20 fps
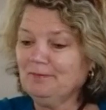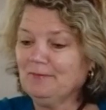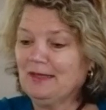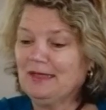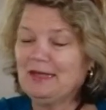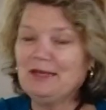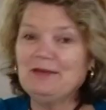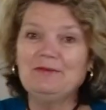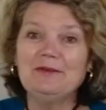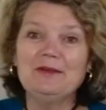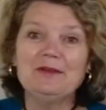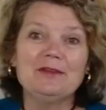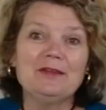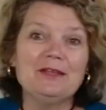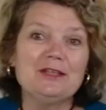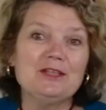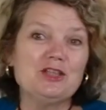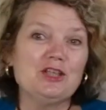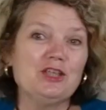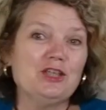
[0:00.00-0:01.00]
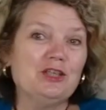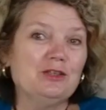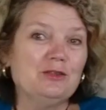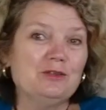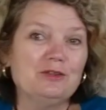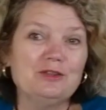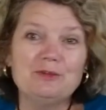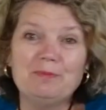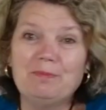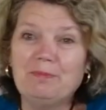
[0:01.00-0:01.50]
giving these
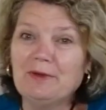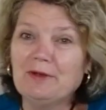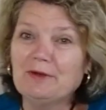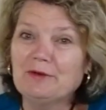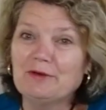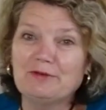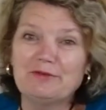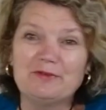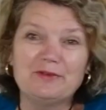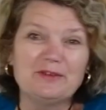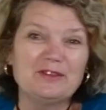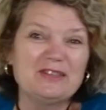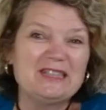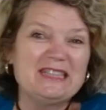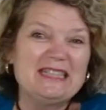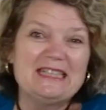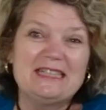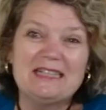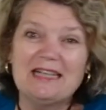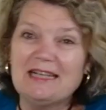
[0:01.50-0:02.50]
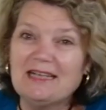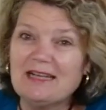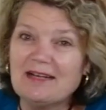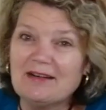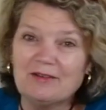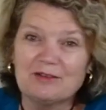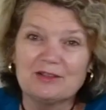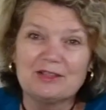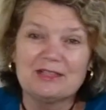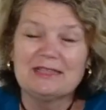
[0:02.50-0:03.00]
huge, beautiful
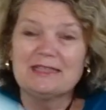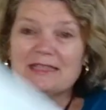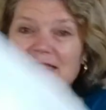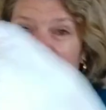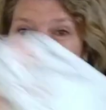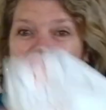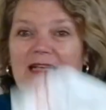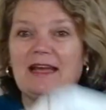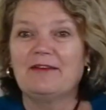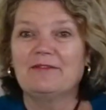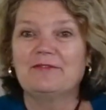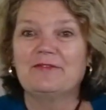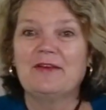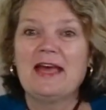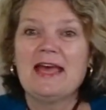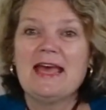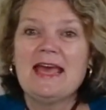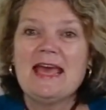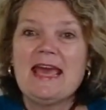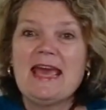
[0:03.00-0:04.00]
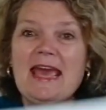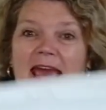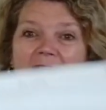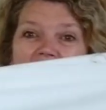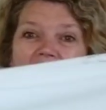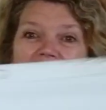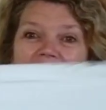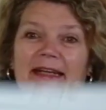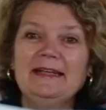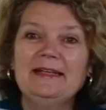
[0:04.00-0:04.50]
dinners and stuff.
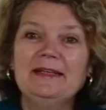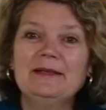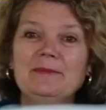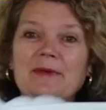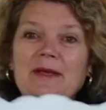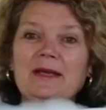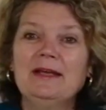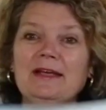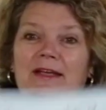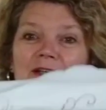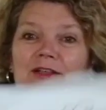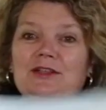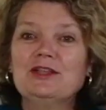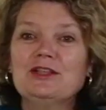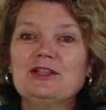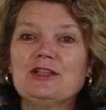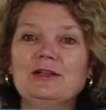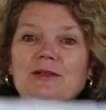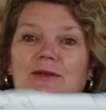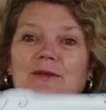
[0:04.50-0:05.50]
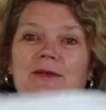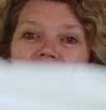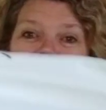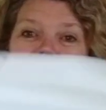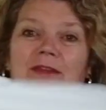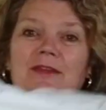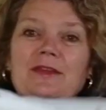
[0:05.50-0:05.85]
And just look at